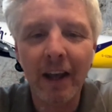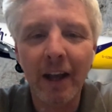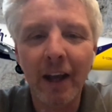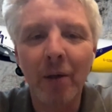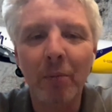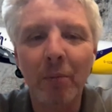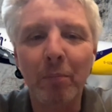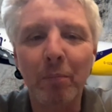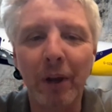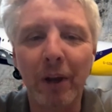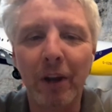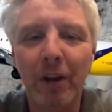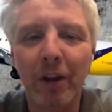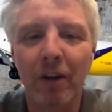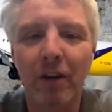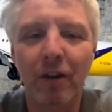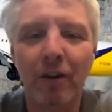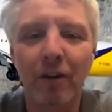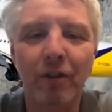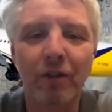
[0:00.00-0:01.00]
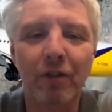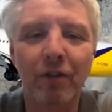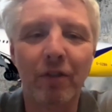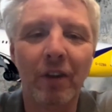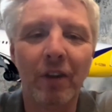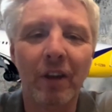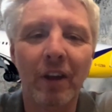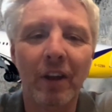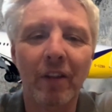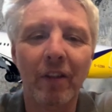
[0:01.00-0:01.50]
because
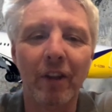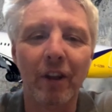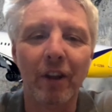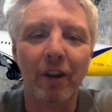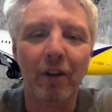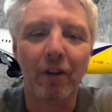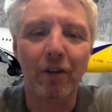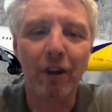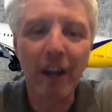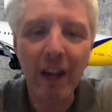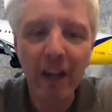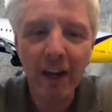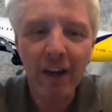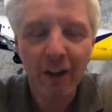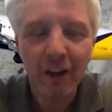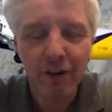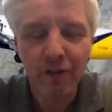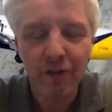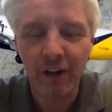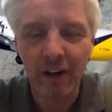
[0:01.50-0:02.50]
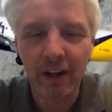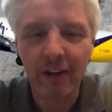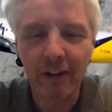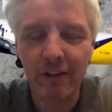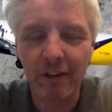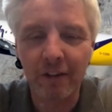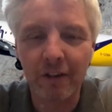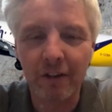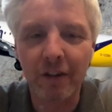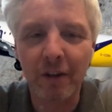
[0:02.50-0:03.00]
the green hydraulic
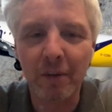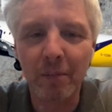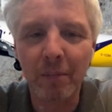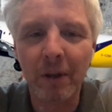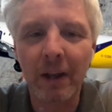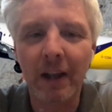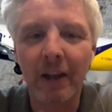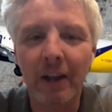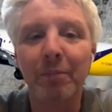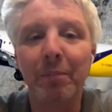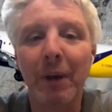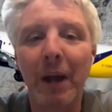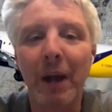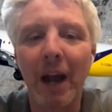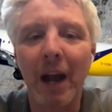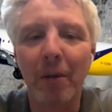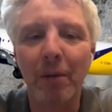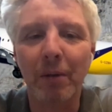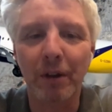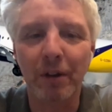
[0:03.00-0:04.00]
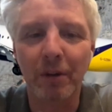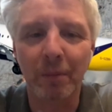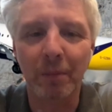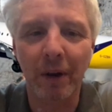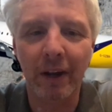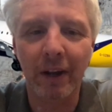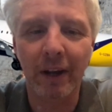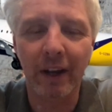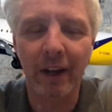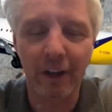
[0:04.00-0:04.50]
system is powered
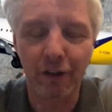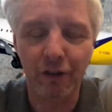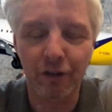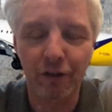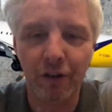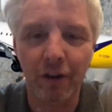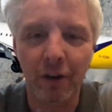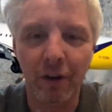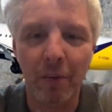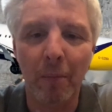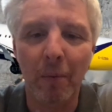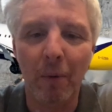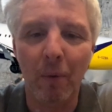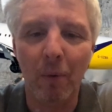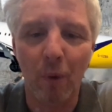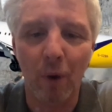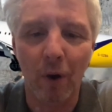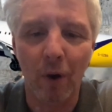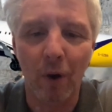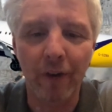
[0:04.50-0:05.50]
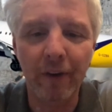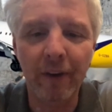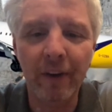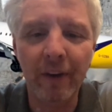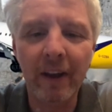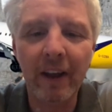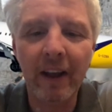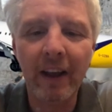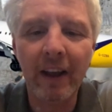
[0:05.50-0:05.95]
by engine number 1,